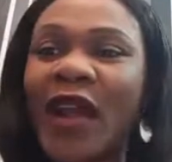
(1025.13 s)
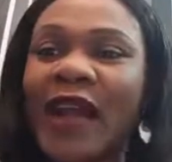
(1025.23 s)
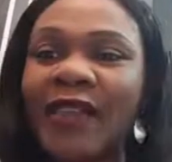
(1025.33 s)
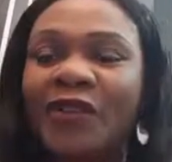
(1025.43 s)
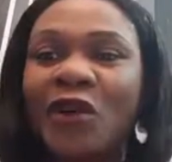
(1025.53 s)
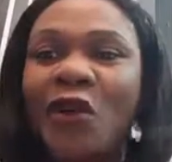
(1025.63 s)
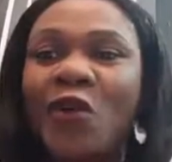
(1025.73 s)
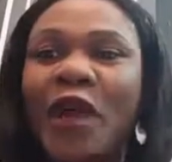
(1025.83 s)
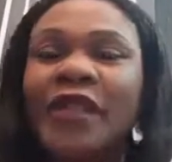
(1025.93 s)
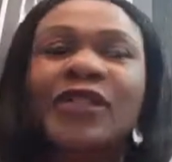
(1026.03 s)
in the wrong
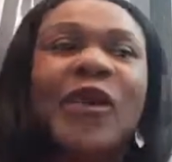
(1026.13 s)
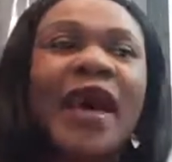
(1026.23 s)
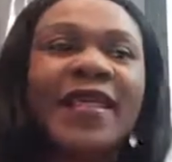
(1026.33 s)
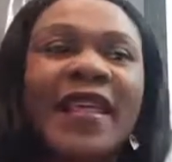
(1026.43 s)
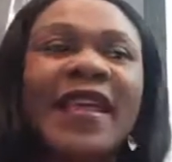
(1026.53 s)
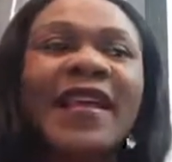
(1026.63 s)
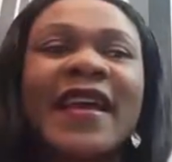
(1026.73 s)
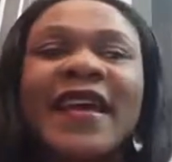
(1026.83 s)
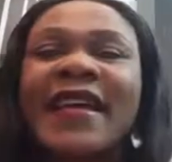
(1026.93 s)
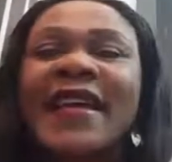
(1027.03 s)
way. So I think
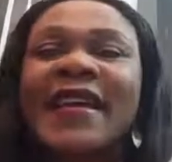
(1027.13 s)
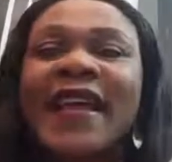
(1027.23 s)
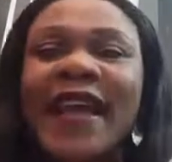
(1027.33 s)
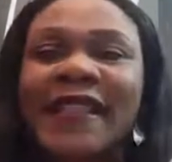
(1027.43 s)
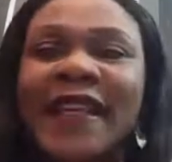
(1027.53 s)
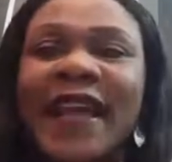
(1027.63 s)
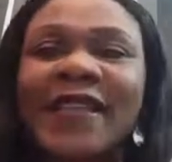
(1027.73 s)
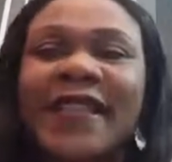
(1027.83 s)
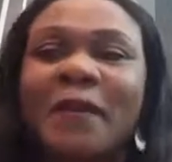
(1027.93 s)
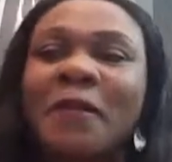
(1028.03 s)

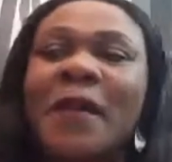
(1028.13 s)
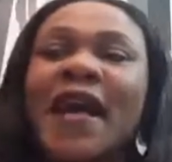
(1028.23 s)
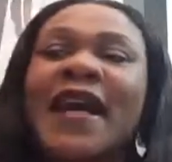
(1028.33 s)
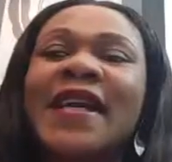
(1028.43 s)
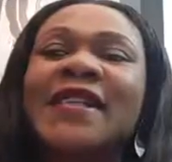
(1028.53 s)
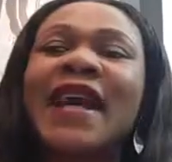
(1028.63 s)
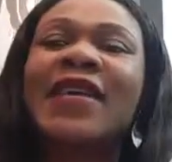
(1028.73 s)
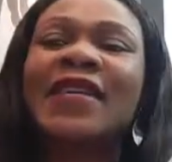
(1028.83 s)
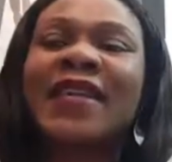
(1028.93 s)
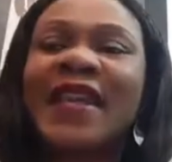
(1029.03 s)
etiquette, table manners
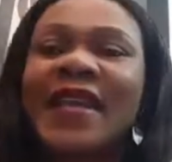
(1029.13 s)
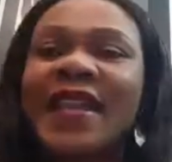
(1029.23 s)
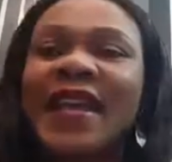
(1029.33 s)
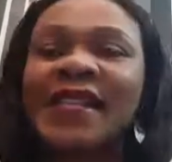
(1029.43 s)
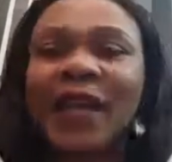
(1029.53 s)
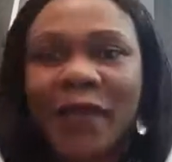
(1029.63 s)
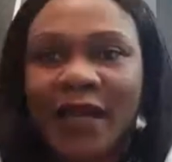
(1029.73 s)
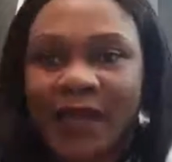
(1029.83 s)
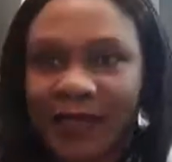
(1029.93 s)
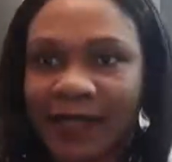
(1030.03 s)
are key things that we
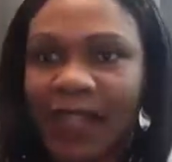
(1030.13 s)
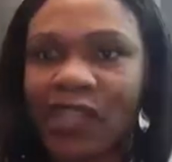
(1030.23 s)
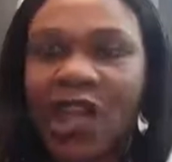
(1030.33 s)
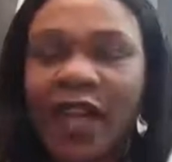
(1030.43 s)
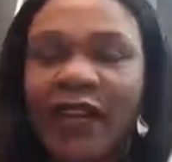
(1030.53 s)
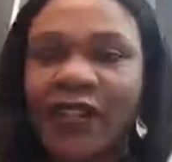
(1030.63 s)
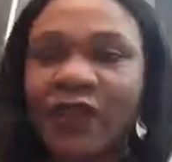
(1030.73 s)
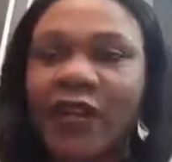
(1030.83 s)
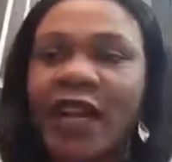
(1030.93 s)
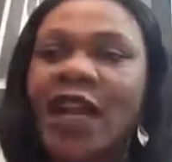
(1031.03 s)
can teach our
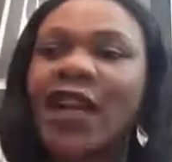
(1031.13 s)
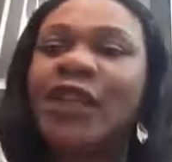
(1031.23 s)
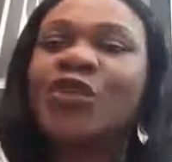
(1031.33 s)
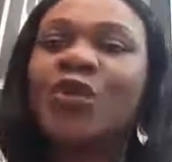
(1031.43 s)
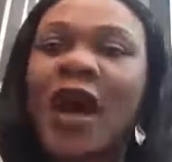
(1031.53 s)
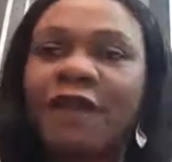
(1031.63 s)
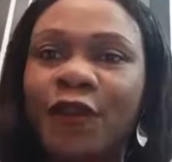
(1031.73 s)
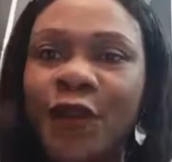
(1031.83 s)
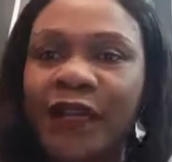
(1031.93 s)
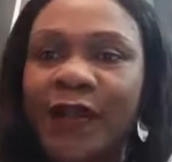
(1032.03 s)
children to
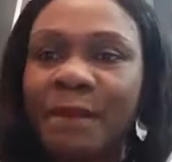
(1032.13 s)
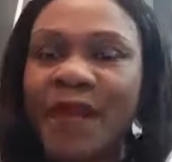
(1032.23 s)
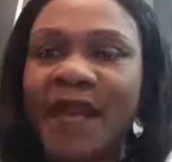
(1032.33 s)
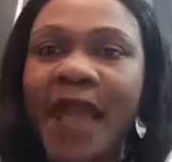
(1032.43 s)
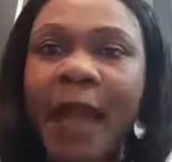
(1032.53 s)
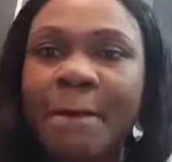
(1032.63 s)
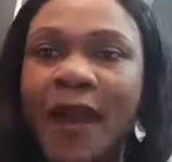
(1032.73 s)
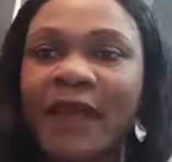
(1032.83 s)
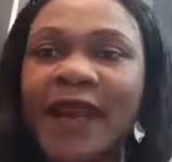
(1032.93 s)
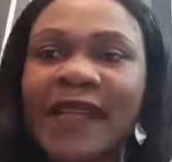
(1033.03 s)
avoid them being
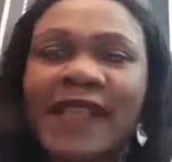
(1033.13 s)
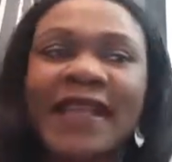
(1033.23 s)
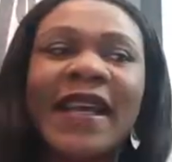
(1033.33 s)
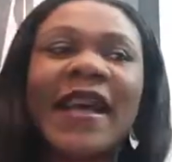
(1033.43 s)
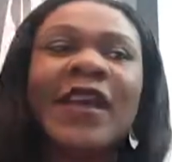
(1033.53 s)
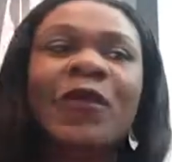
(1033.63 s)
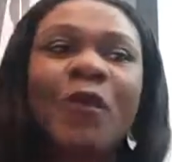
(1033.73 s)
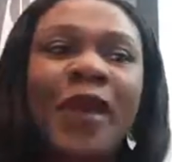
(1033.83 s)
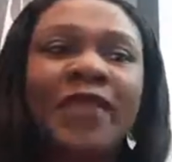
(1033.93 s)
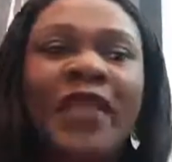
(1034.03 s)
embarrassed
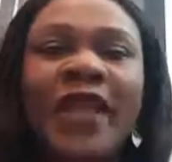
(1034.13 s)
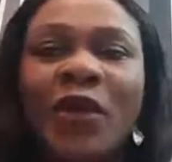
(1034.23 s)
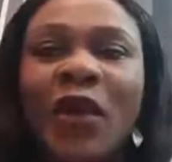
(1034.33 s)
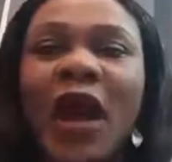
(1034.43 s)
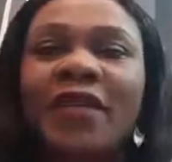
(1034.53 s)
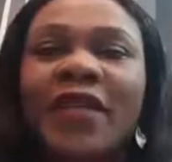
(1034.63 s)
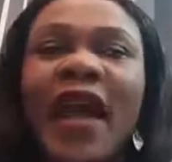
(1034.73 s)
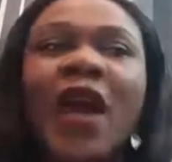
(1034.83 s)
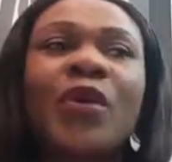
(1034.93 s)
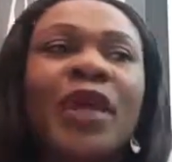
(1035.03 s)
when they go out
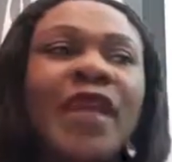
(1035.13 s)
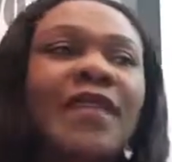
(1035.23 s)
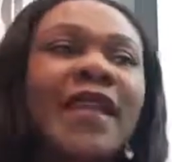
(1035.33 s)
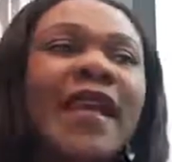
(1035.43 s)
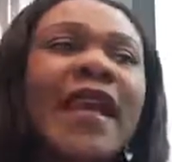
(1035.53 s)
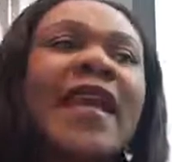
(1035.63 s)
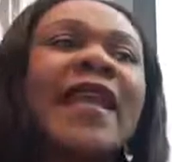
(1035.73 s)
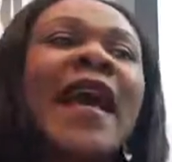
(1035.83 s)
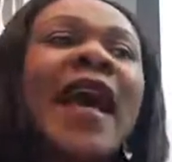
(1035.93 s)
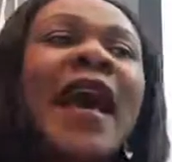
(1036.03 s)
there or even
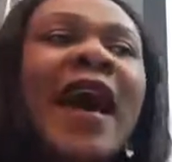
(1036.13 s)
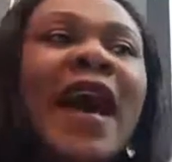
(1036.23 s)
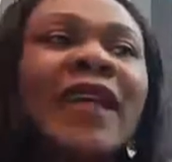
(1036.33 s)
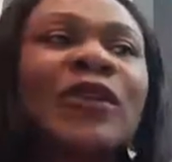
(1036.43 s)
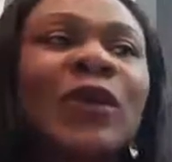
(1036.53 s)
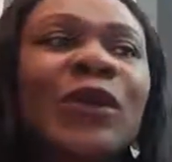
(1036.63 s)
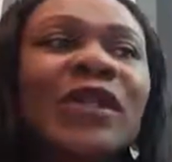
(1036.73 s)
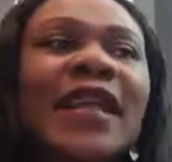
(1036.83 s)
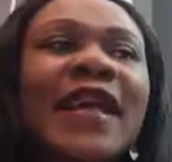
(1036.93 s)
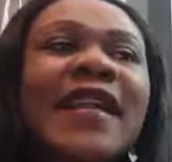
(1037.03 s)
in
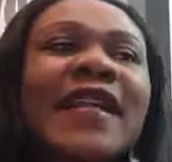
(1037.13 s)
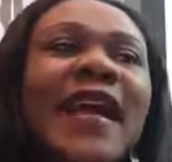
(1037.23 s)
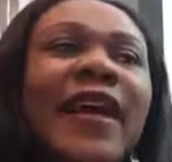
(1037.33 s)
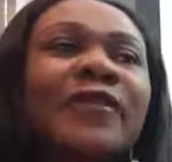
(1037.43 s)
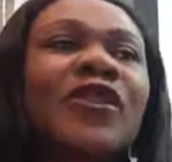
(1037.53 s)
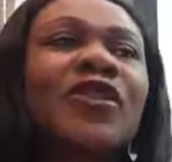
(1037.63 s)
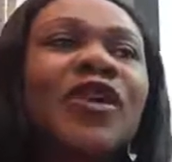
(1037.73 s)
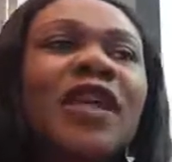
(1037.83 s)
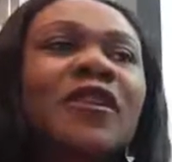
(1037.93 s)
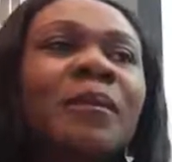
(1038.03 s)
adult life. So
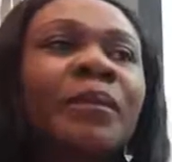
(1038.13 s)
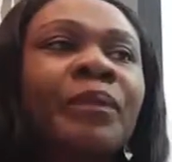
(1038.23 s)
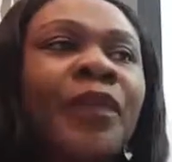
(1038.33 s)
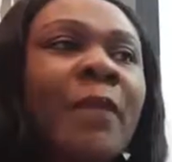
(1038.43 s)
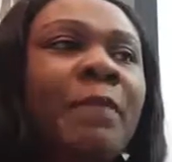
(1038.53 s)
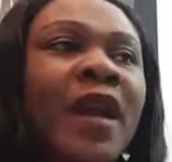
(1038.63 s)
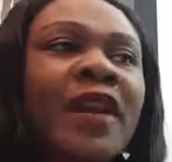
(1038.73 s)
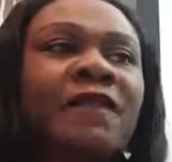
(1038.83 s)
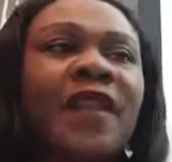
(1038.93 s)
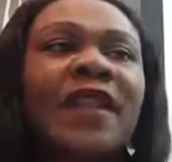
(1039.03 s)
those are some
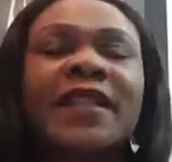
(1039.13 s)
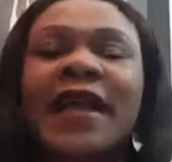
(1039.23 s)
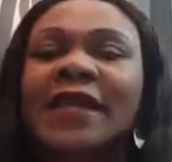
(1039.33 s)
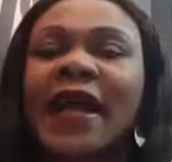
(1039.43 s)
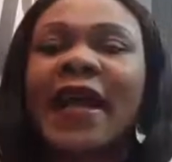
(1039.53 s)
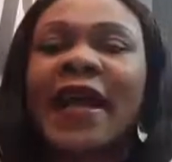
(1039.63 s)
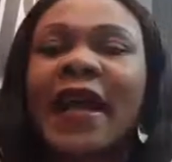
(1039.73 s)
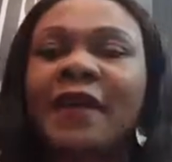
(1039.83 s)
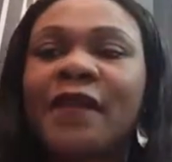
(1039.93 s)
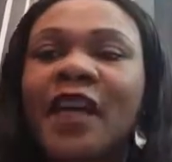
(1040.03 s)
benefits that I
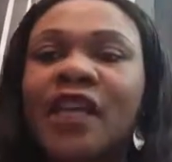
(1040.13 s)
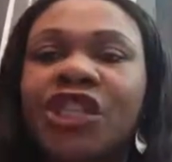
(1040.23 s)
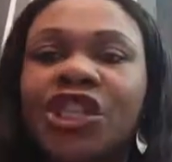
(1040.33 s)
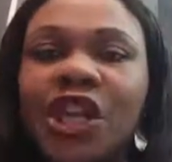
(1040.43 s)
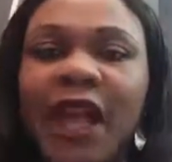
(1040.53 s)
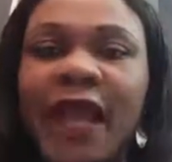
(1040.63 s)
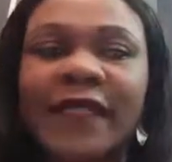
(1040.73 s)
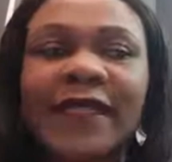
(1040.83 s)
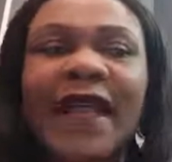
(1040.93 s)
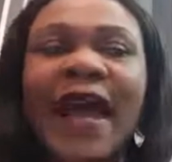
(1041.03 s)
have
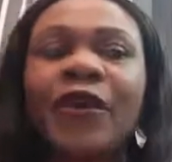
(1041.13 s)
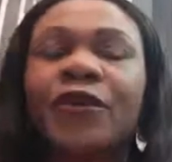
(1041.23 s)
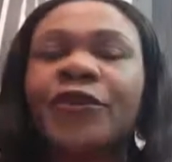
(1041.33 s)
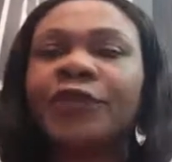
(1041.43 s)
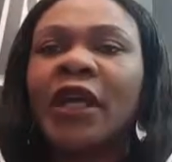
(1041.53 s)
shared. Now,